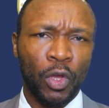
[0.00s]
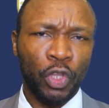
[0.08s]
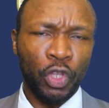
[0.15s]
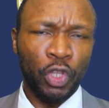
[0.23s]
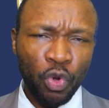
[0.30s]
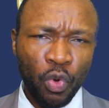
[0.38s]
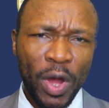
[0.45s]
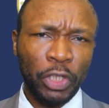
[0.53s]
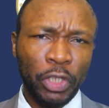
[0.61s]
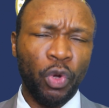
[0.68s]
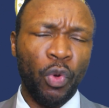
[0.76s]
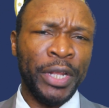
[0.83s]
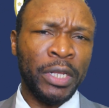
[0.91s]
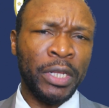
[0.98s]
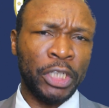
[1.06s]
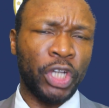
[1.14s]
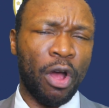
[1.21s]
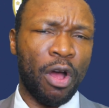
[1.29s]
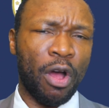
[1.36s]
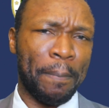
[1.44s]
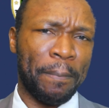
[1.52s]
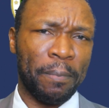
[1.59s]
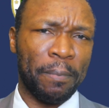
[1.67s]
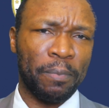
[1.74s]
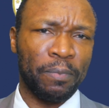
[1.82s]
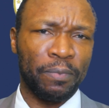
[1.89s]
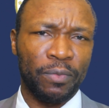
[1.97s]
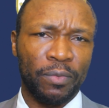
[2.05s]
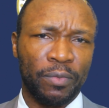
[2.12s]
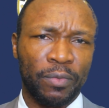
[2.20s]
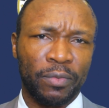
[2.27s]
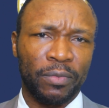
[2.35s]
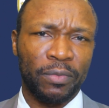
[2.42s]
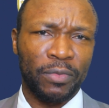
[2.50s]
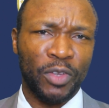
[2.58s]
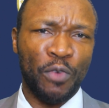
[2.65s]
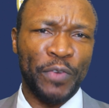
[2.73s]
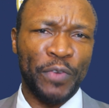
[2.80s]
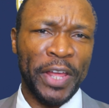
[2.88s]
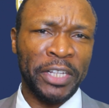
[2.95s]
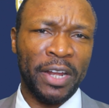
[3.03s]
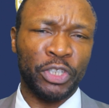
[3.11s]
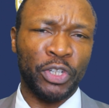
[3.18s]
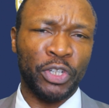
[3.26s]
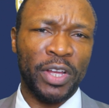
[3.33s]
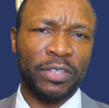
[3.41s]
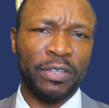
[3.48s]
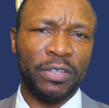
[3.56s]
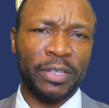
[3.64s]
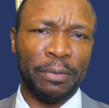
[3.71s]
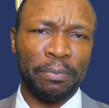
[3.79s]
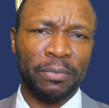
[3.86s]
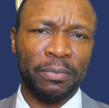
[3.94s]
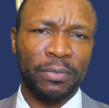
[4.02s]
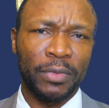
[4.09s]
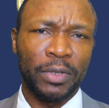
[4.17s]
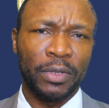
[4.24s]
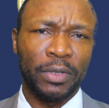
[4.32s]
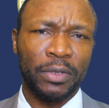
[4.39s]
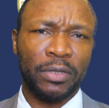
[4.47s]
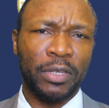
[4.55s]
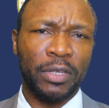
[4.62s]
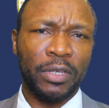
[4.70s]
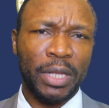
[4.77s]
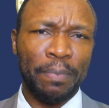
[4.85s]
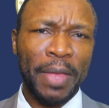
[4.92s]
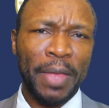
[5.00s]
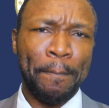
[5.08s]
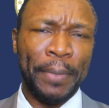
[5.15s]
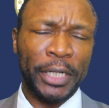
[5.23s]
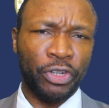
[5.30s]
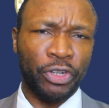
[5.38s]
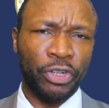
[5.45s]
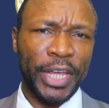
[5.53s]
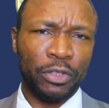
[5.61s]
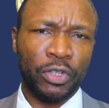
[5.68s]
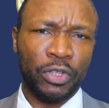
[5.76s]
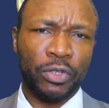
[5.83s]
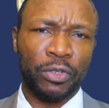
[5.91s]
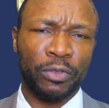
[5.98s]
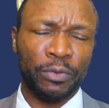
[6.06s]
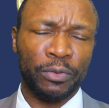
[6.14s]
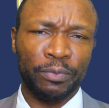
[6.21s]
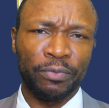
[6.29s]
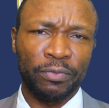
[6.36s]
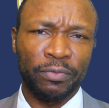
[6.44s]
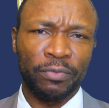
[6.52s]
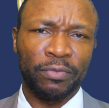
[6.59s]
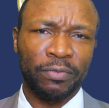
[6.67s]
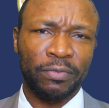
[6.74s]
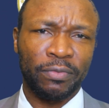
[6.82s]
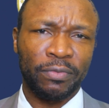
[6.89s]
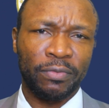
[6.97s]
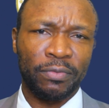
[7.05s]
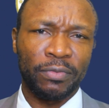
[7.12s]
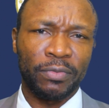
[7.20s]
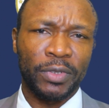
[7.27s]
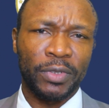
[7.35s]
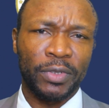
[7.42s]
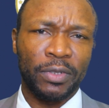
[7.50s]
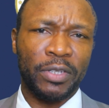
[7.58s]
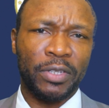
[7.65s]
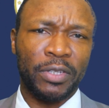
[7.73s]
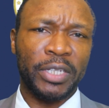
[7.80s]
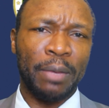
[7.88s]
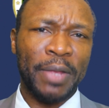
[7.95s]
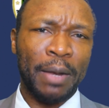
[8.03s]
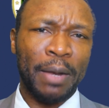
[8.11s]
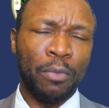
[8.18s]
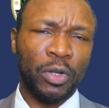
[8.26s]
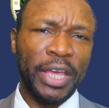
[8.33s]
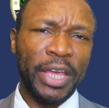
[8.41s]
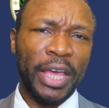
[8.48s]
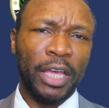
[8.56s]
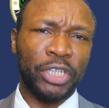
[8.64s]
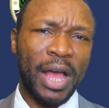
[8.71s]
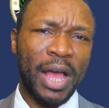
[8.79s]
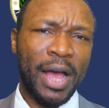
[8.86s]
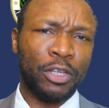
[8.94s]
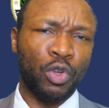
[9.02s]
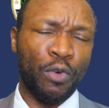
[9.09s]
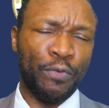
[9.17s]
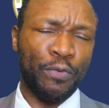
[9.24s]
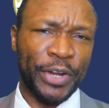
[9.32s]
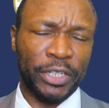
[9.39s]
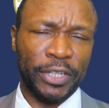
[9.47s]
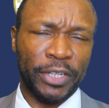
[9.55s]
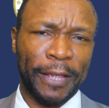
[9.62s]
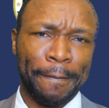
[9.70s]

You are doing the job of the international system, the system that betrayed us, the system that mortgaged our sovereignty,